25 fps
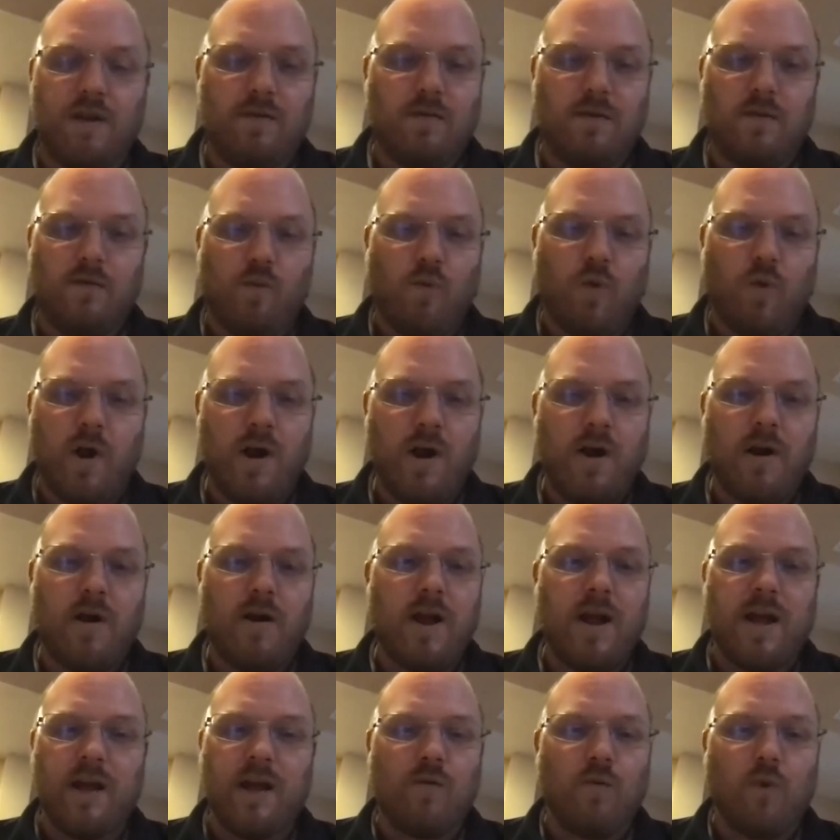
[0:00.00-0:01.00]
where
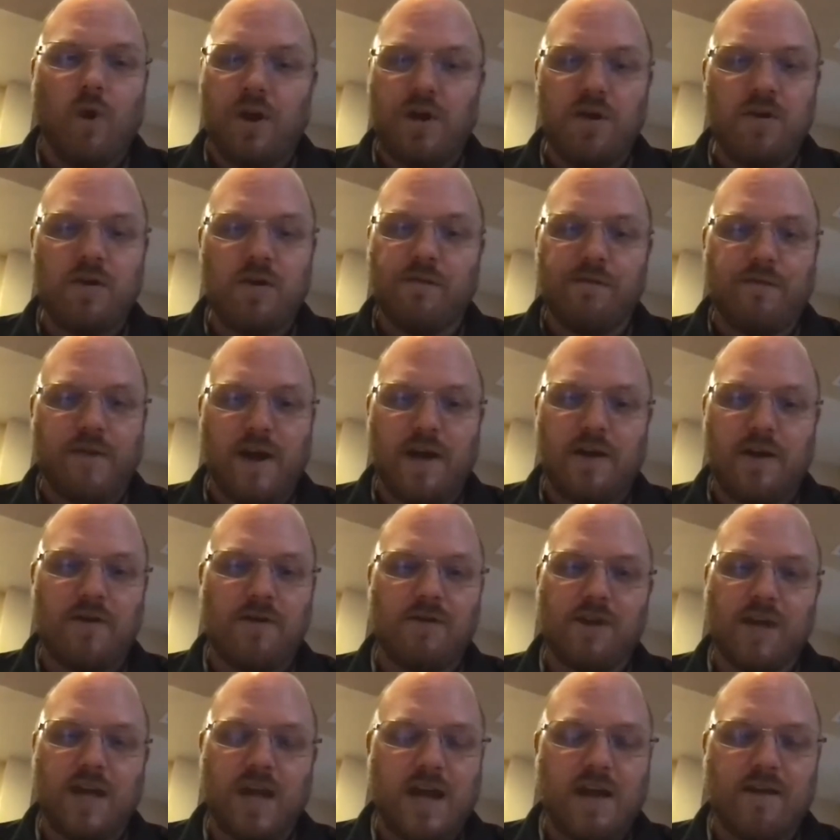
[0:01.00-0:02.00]
and what you can find on
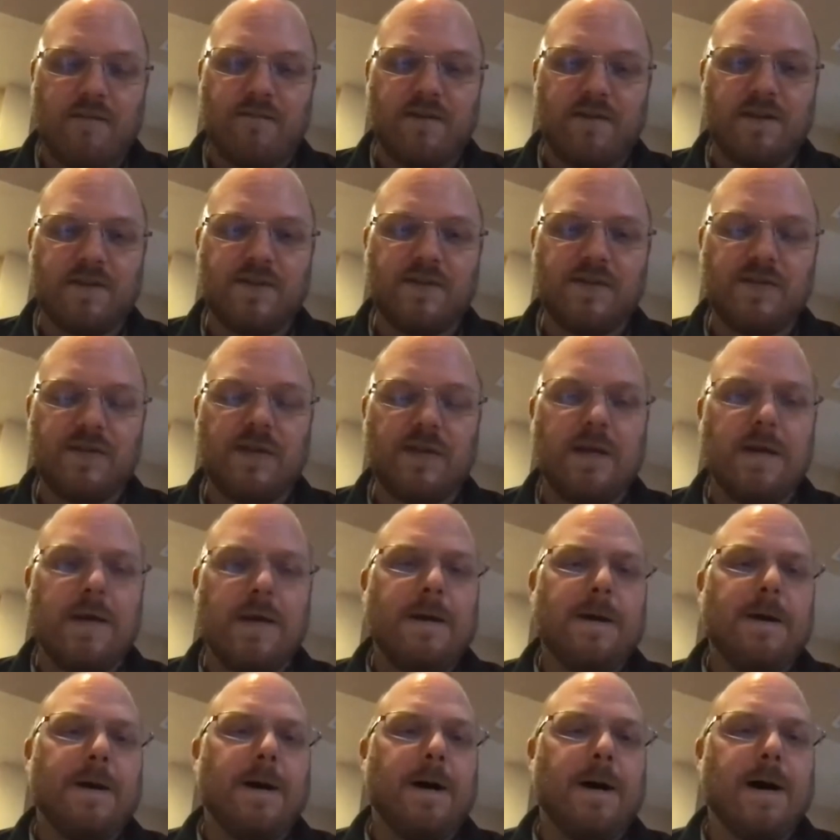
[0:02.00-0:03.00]
Canvas,
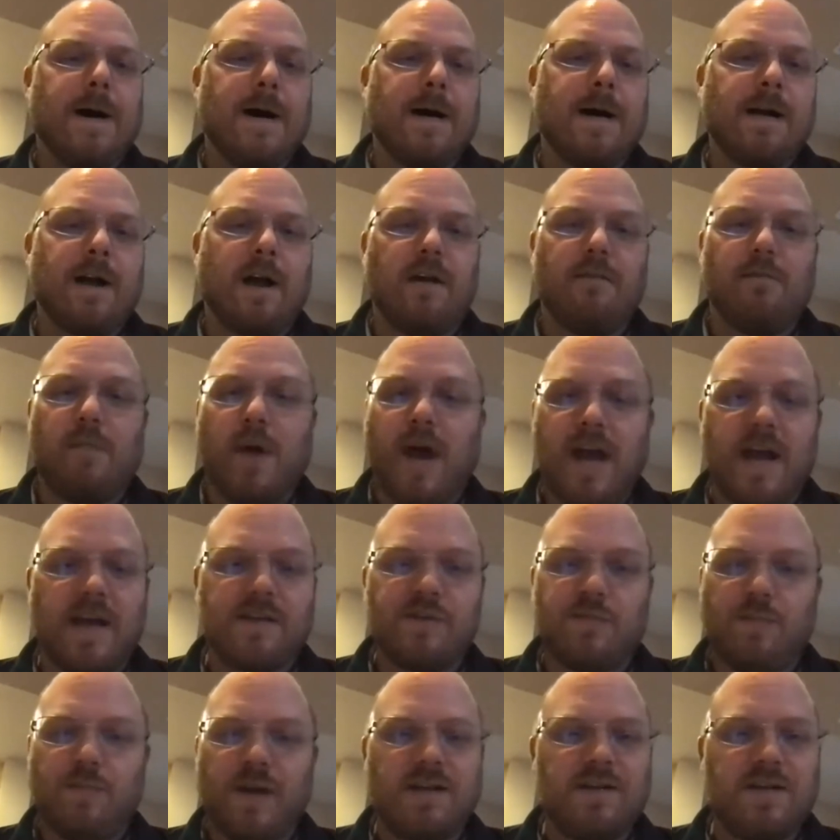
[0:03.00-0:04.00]
kind of my
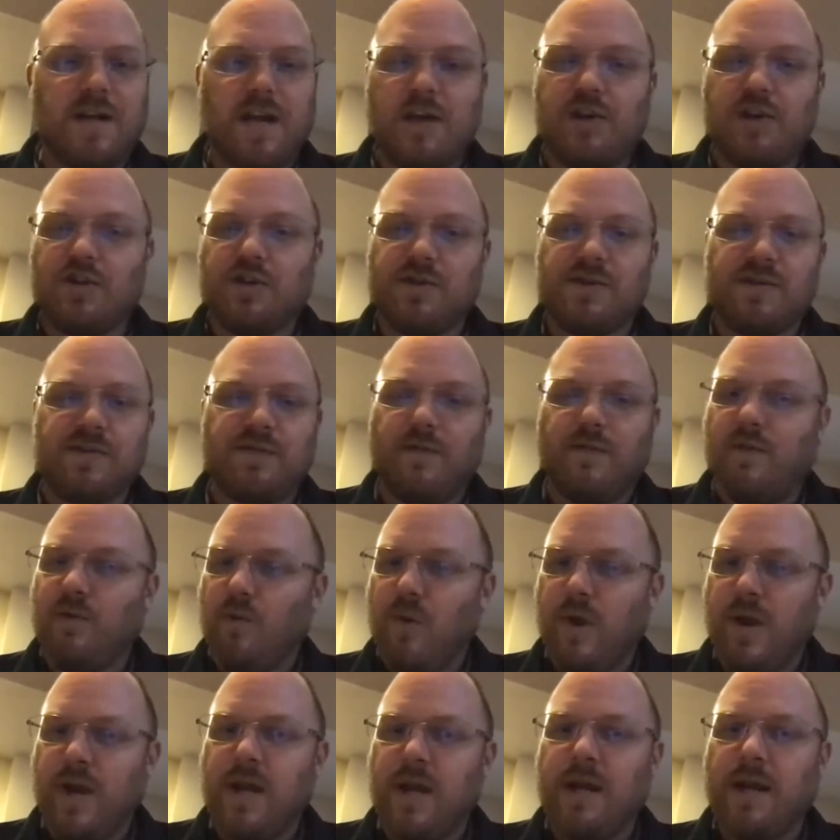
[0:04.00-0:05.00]
expectations for the
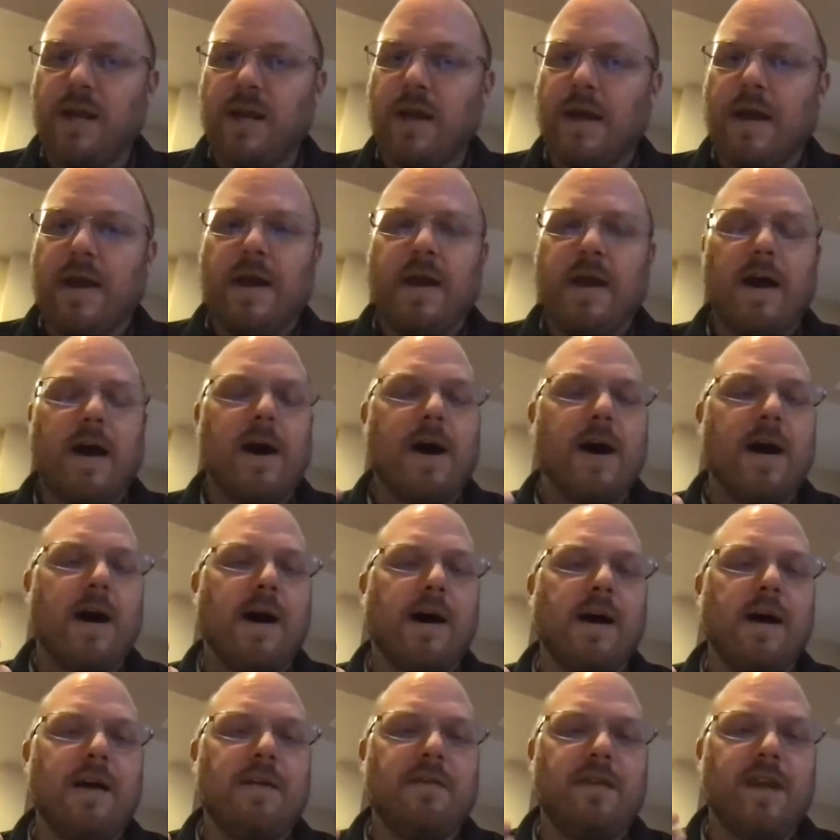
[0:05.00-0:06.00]
week,
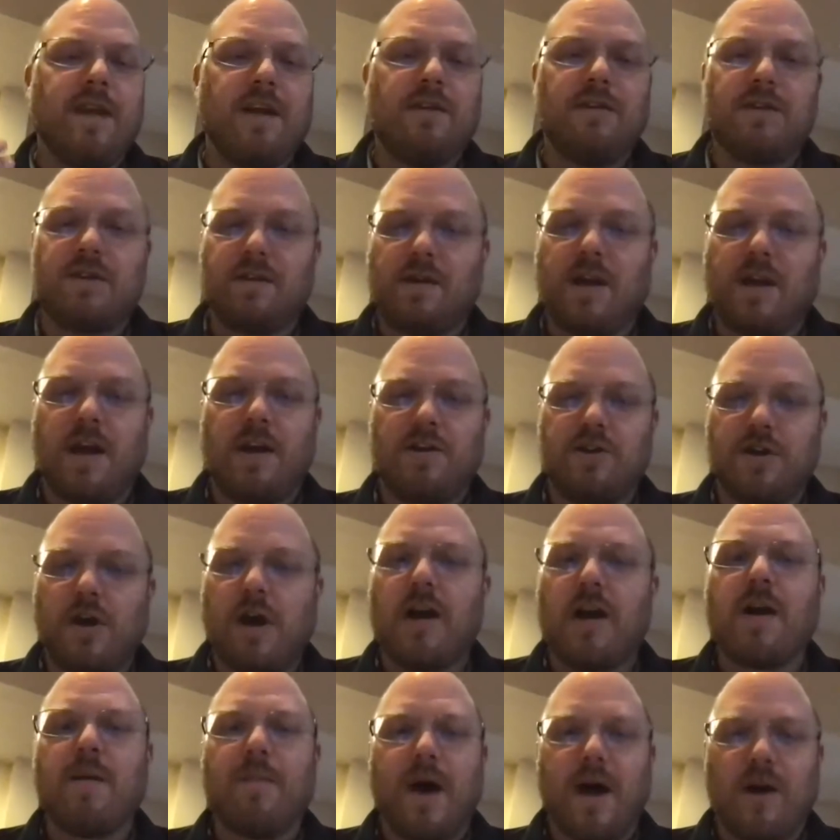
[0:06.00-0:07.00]
and then kind of
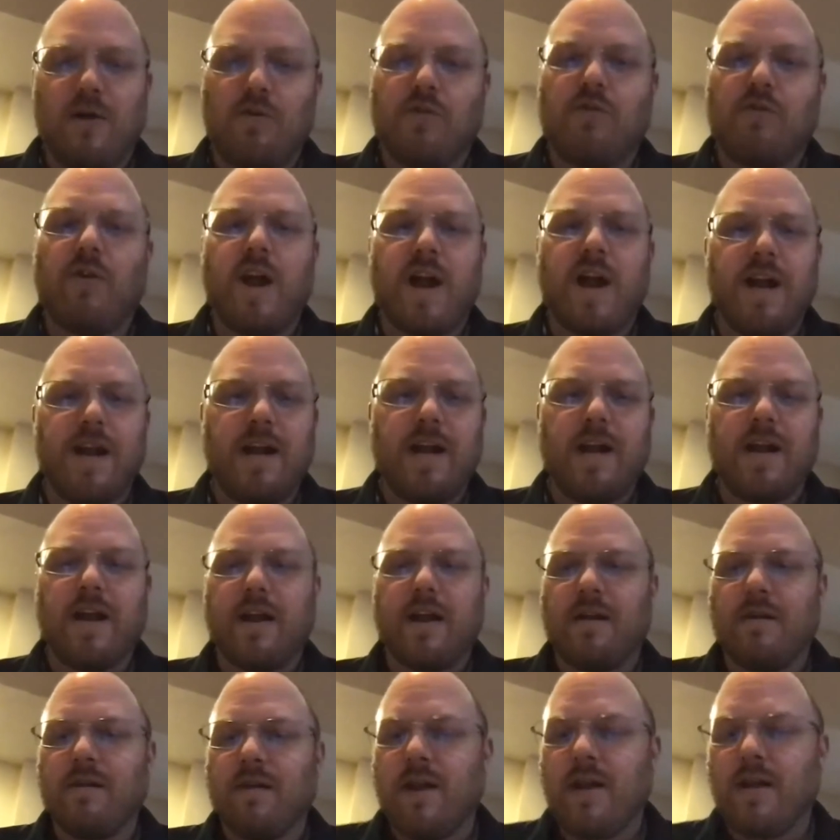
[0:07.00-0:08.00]
talk about
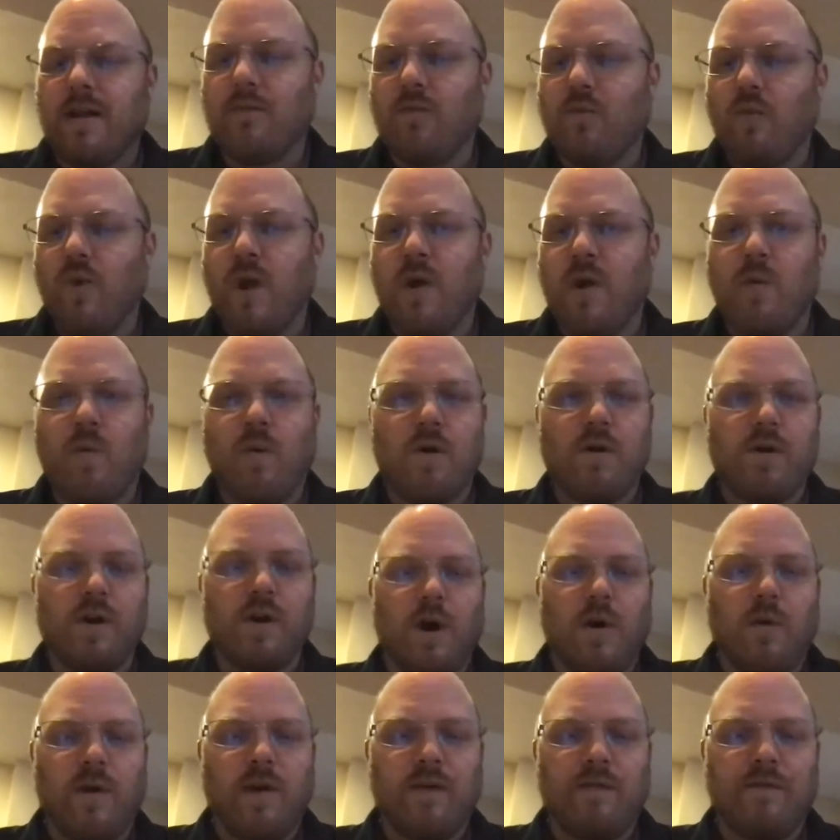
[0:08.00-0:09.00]
grading and where we're
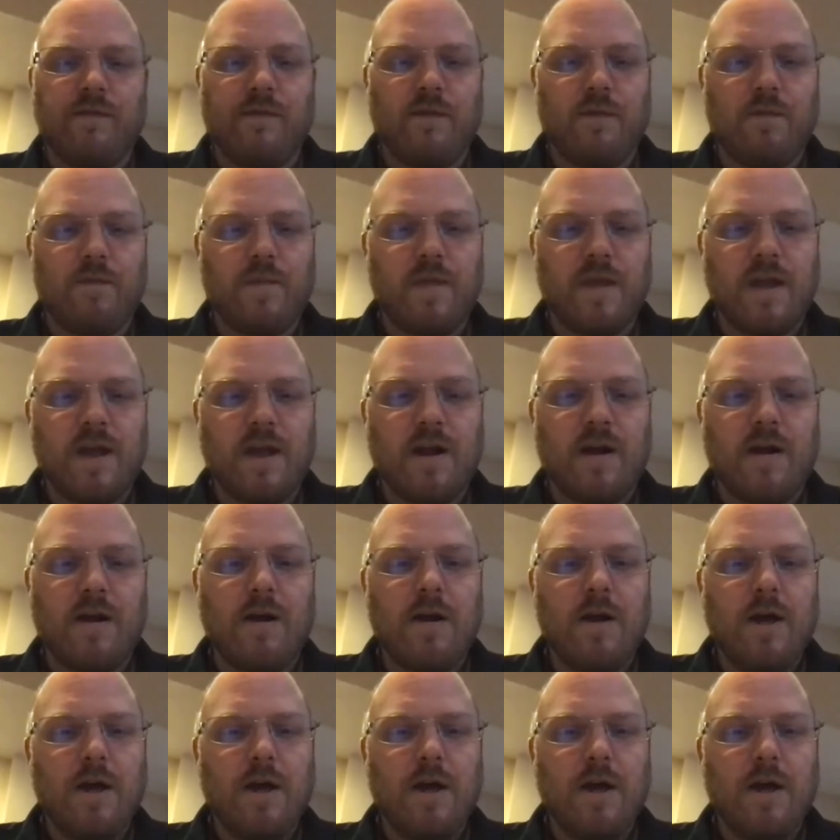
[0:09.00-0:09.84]
going from there.